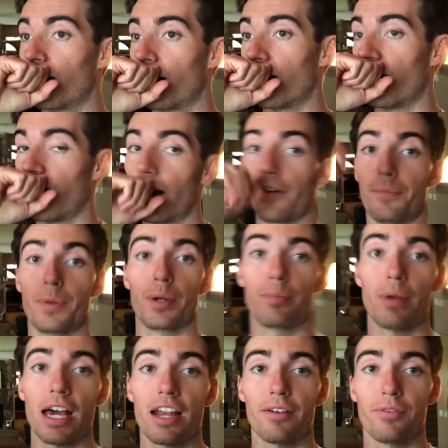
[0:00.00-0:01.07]
I've been
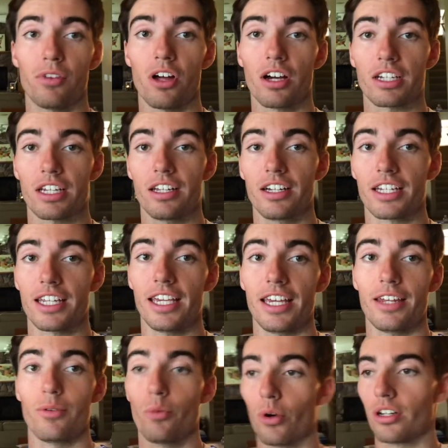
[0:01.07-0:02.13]
bad at vlogging
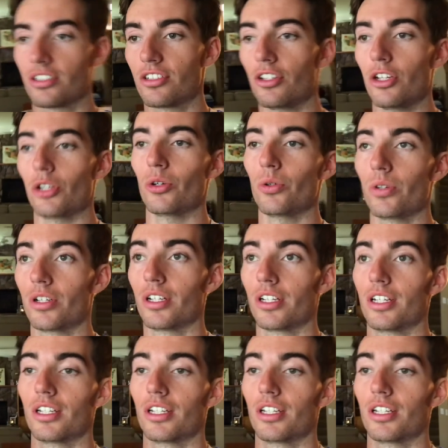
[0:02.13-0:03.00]
again. What's new?